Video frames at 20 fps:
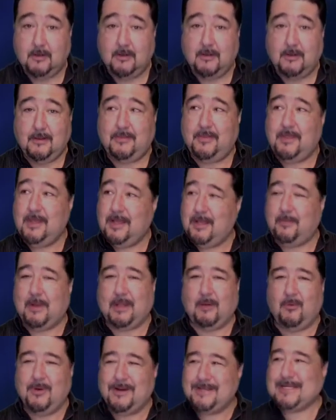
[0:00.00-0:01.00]
Think
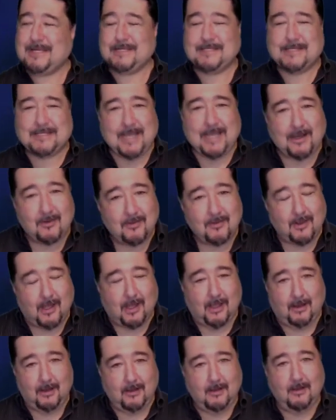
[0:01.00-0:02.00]
about it. What does that sound
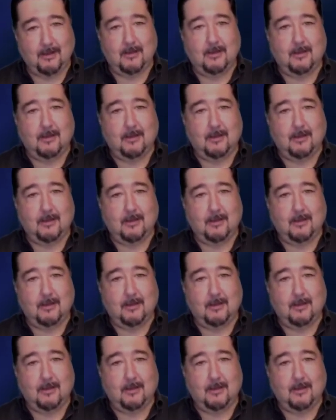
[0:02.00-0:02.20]
like?